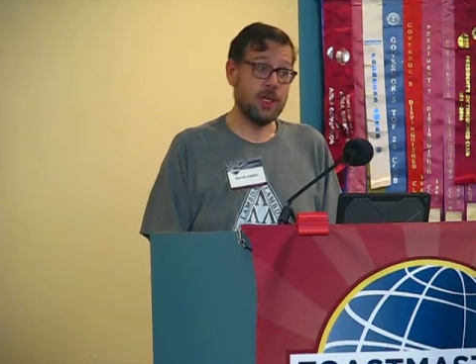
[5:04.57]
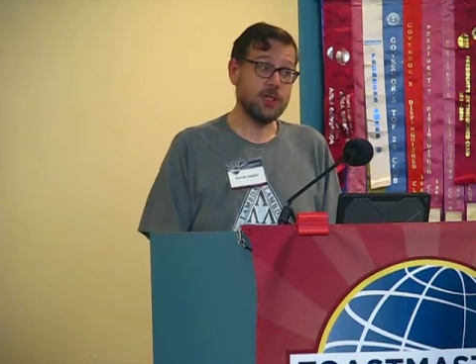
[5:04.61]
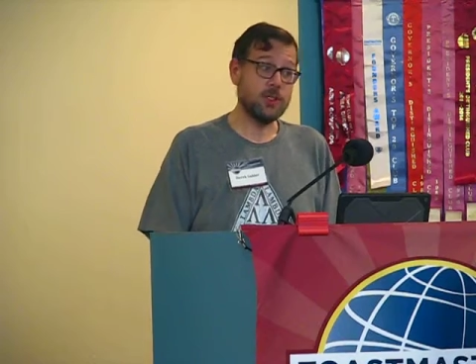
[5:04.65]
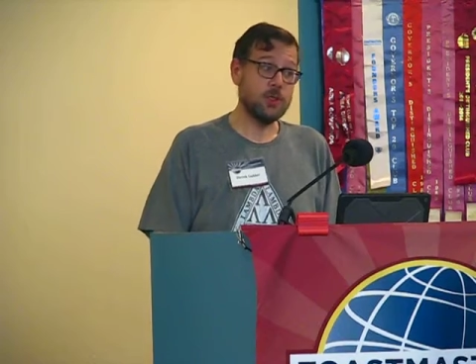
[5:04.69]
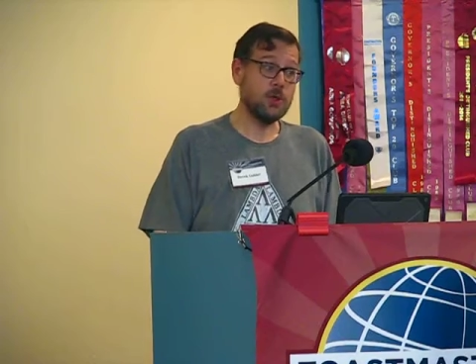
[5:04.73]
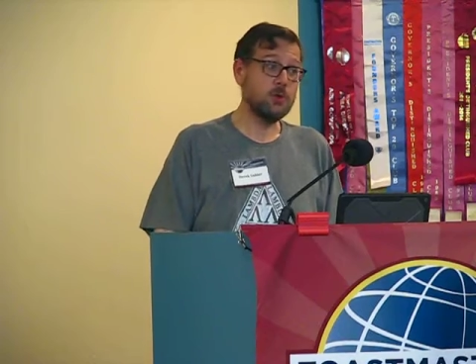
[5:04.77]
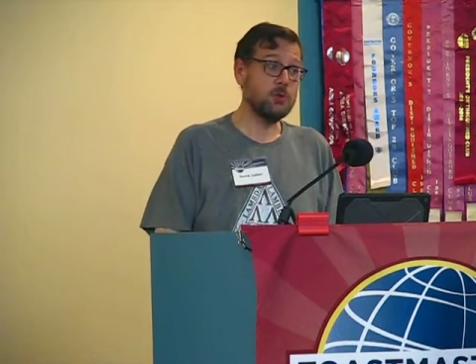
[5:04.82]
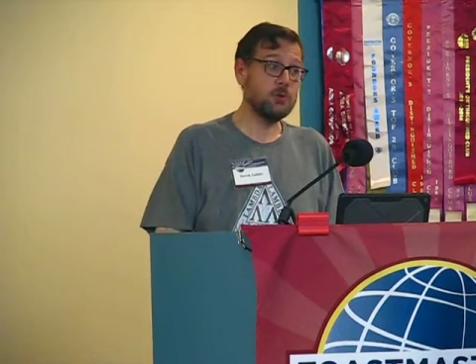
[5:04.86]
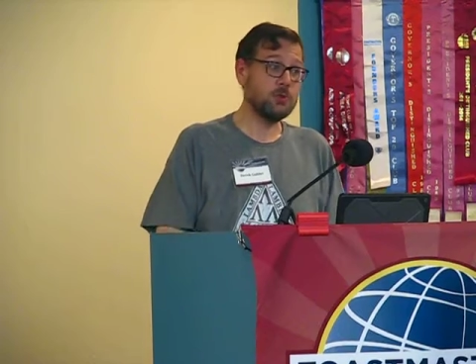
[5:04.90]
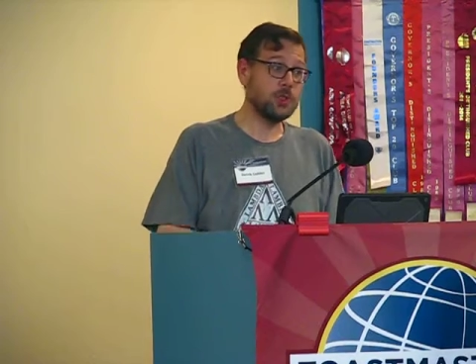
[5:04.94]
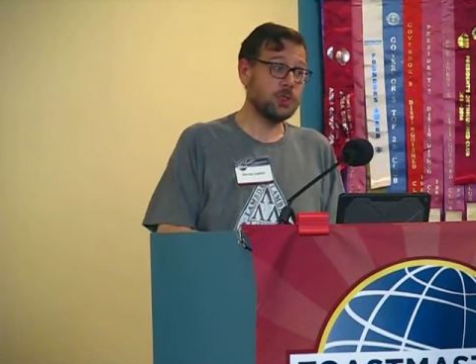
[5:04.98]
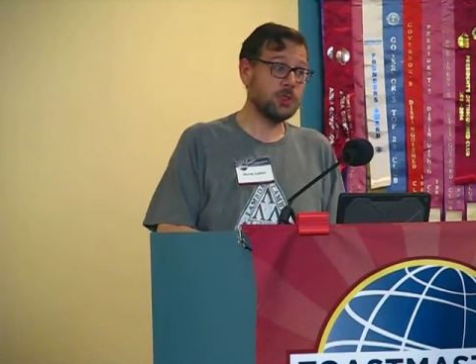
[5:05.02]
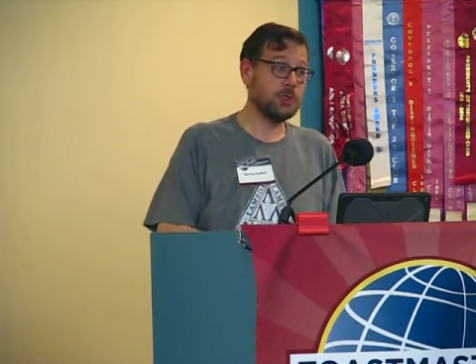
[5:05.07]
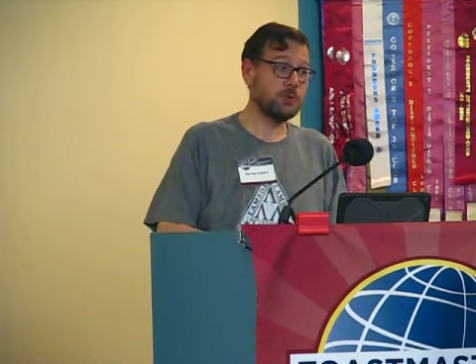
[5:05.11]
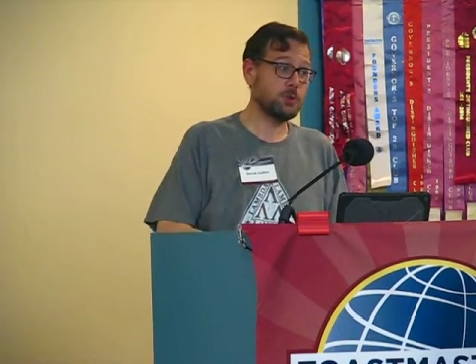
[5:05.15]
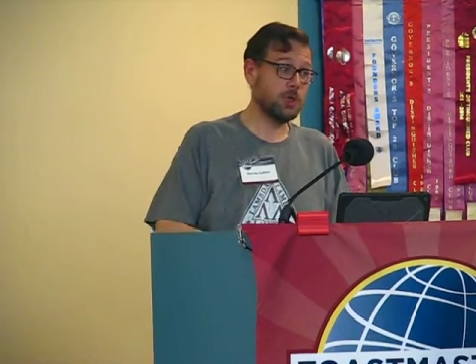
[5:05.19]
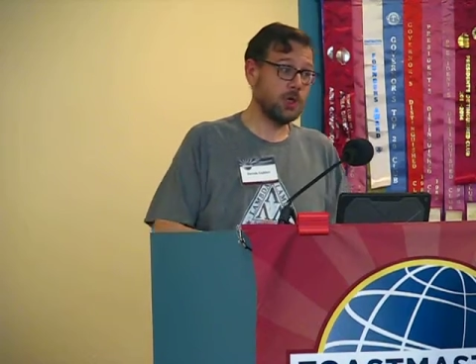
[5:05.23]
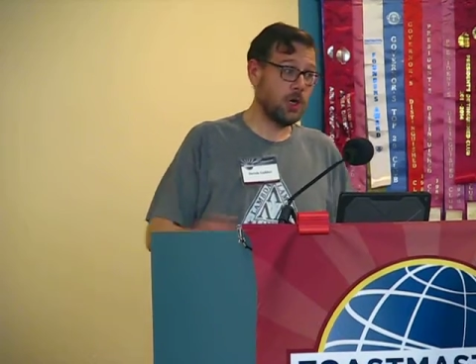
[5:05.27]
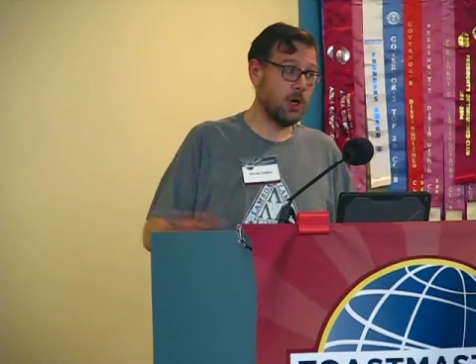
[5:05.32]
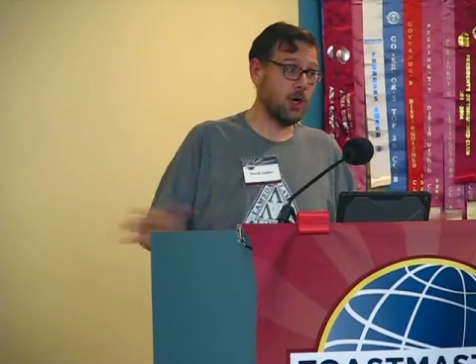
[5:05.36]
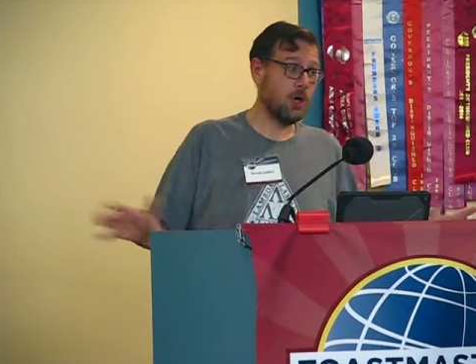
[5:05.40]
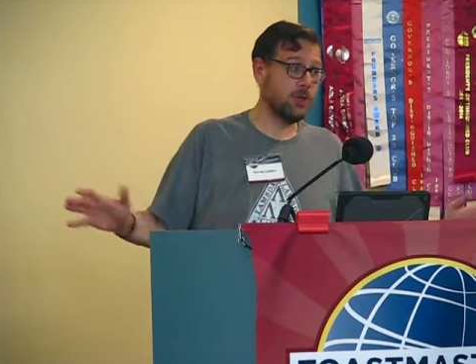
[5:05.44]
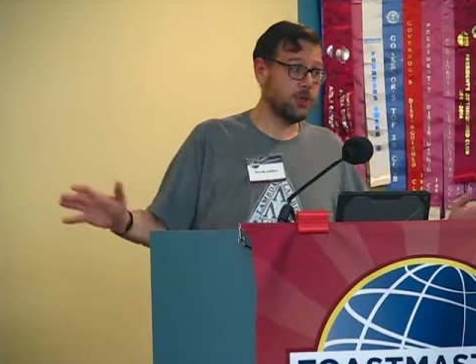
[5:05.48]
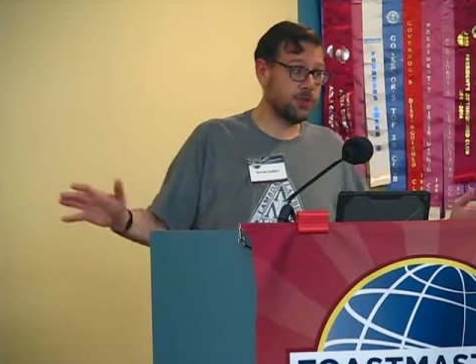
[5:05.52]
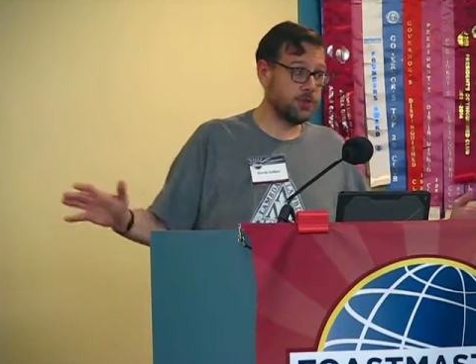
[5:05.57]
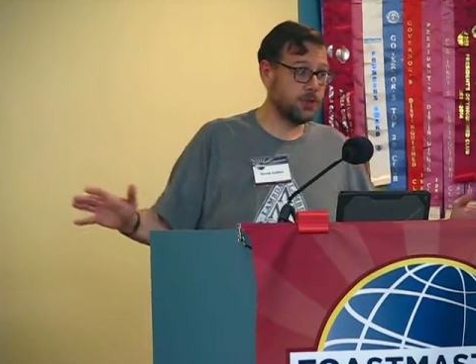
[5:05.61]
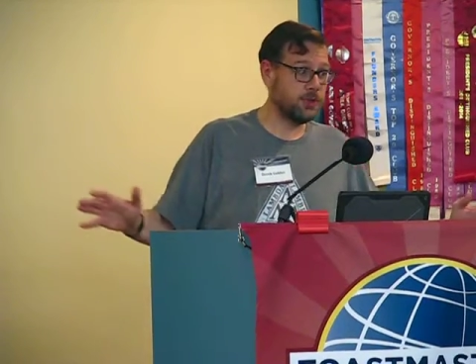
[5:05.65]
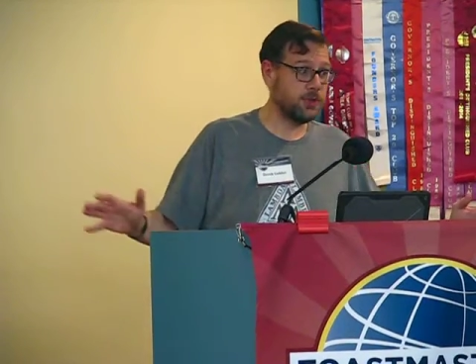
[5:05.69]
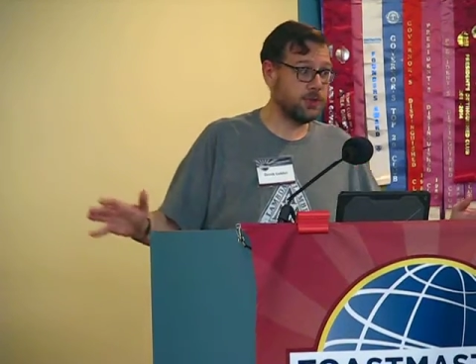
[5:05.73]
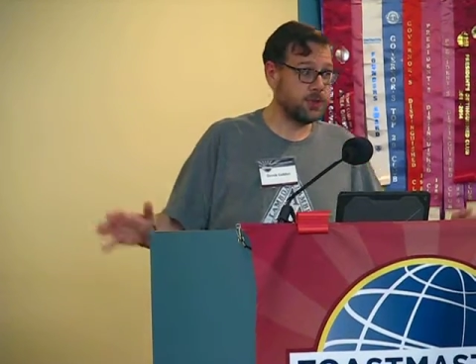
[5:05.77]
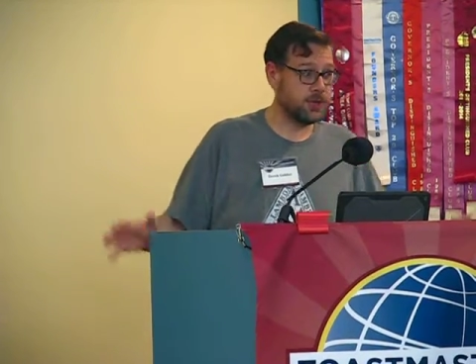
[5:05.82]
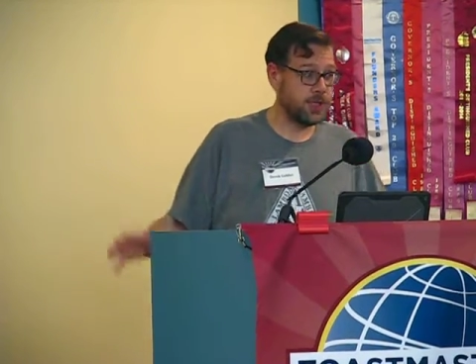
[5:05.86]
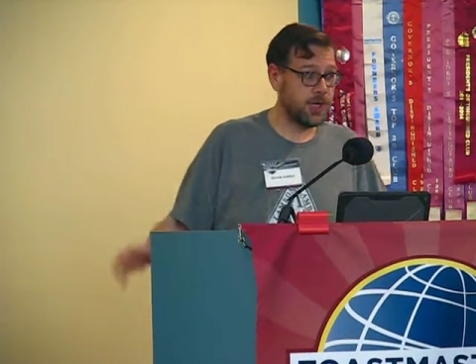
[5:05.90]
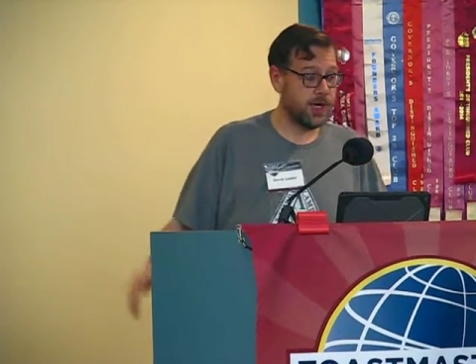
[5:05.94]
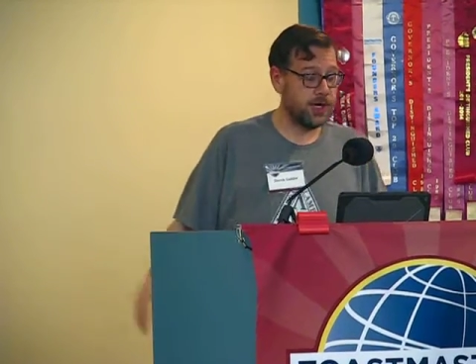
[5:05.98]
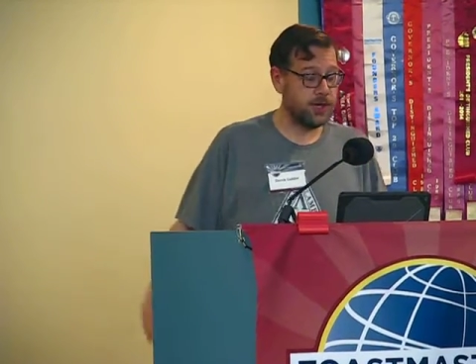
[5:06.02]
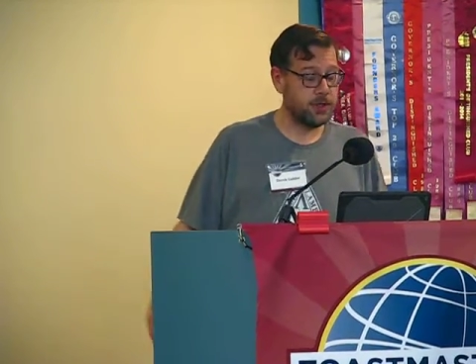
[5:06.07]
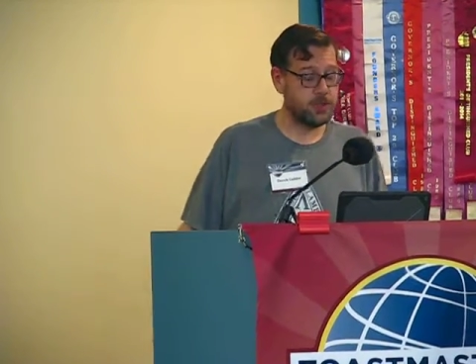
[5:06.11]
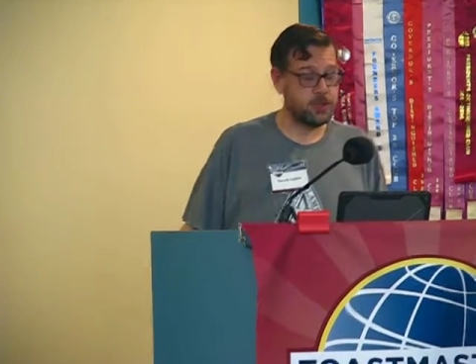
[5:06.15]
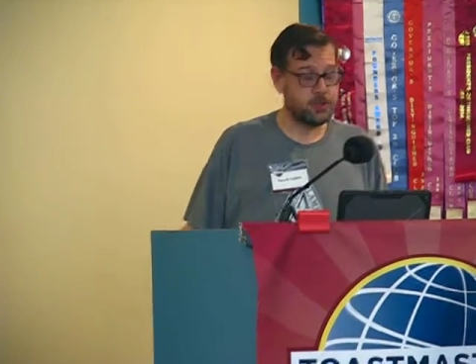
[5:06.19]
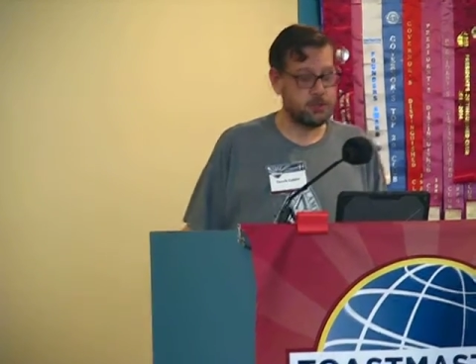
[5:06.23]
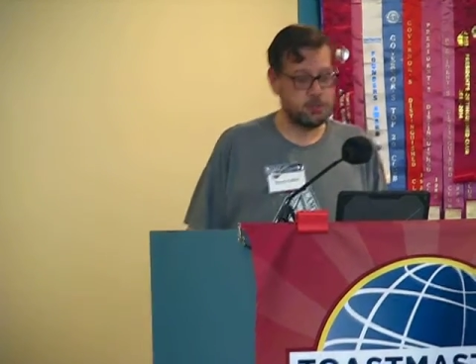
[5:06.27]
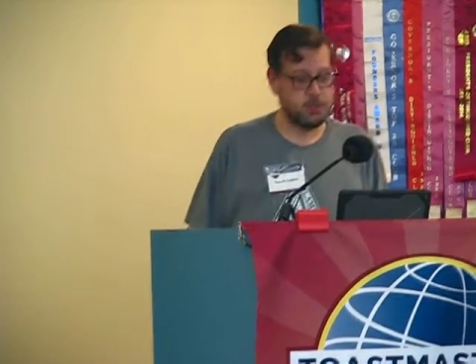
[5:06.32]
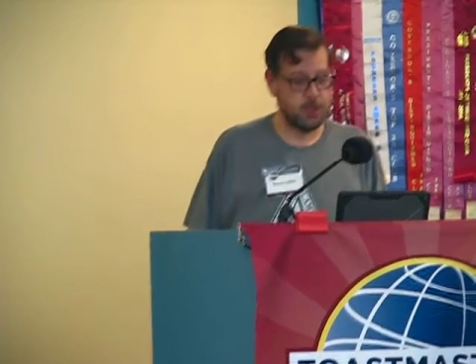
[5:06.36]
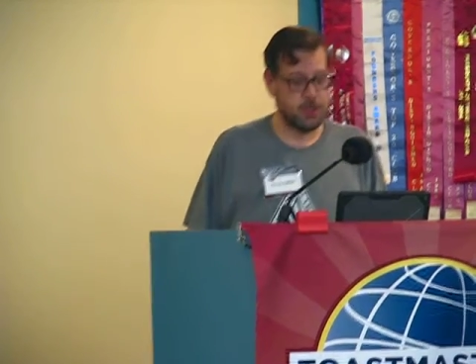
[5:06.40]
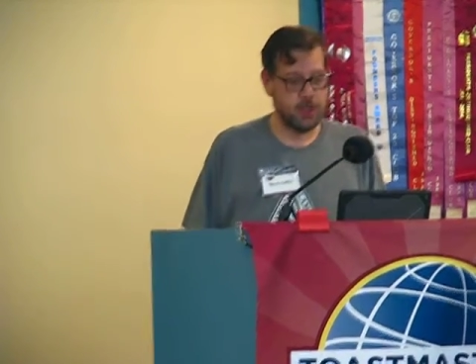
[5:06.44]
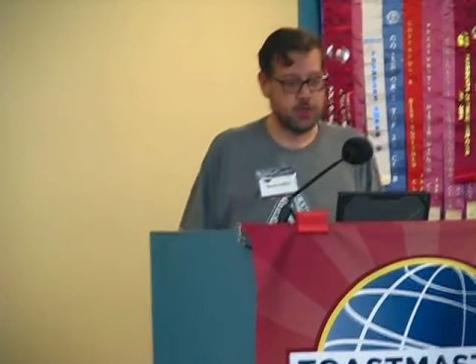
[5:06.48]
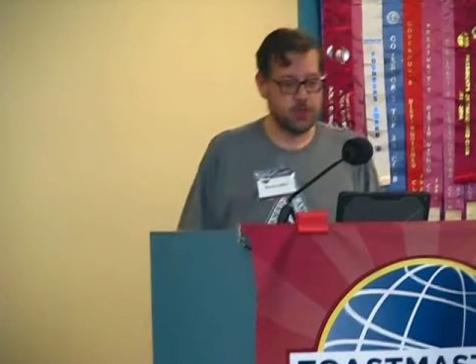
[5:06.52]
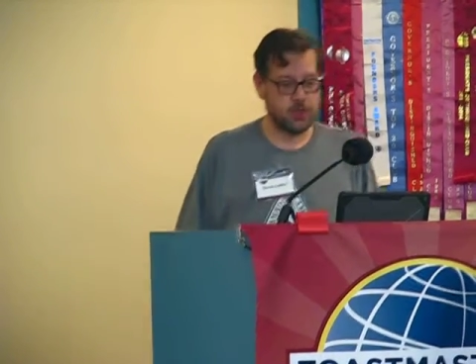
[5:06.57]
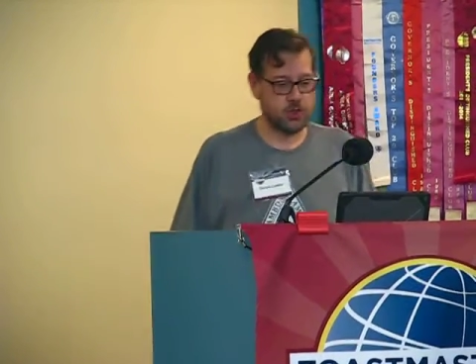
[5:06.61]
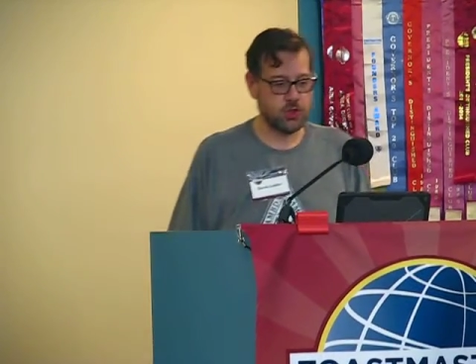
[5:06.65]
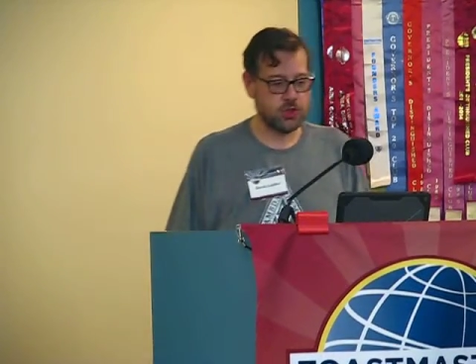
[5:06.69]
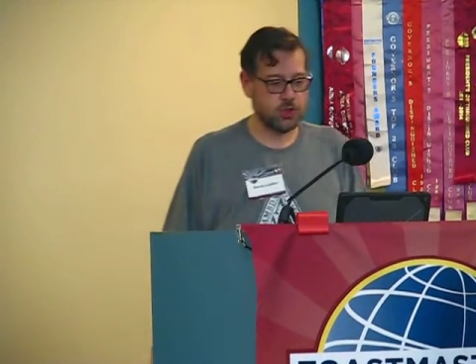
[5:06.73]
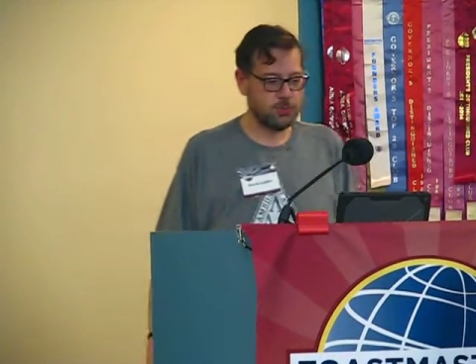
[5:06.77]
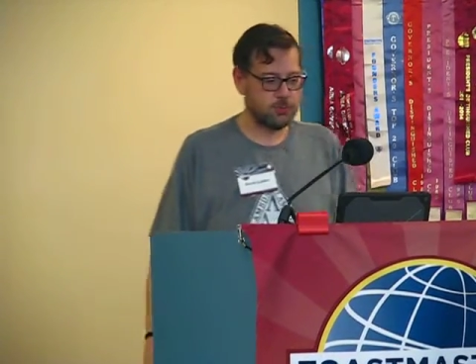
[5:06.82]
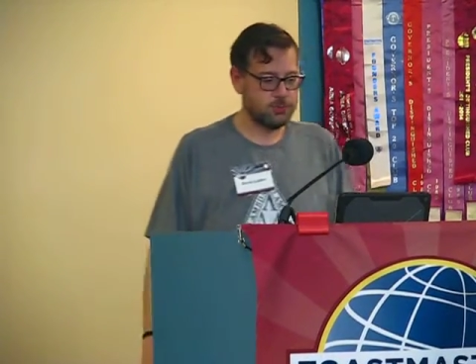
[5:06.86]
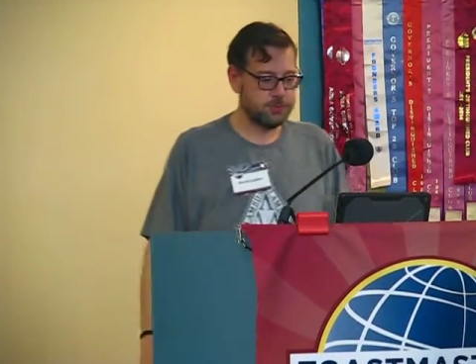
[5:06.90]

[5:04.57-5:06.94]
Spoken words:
don't disregard your entire speech.